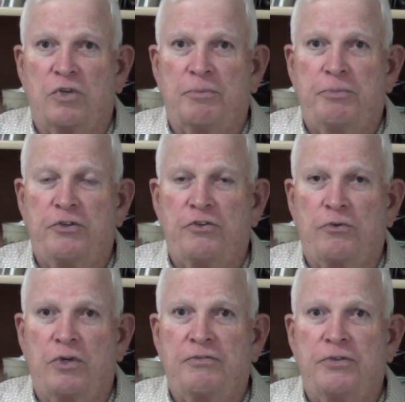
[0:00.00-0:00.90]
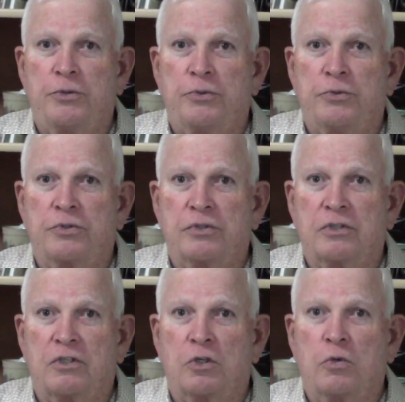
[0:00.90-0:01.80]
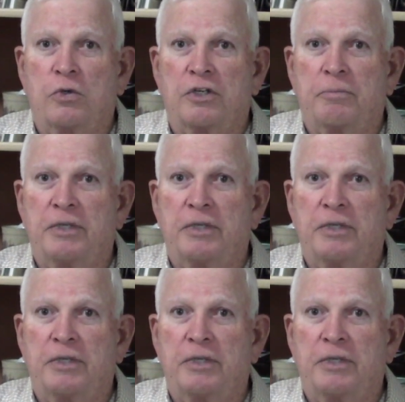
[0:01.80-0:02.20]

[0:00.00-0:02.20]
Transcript: refuge are going to be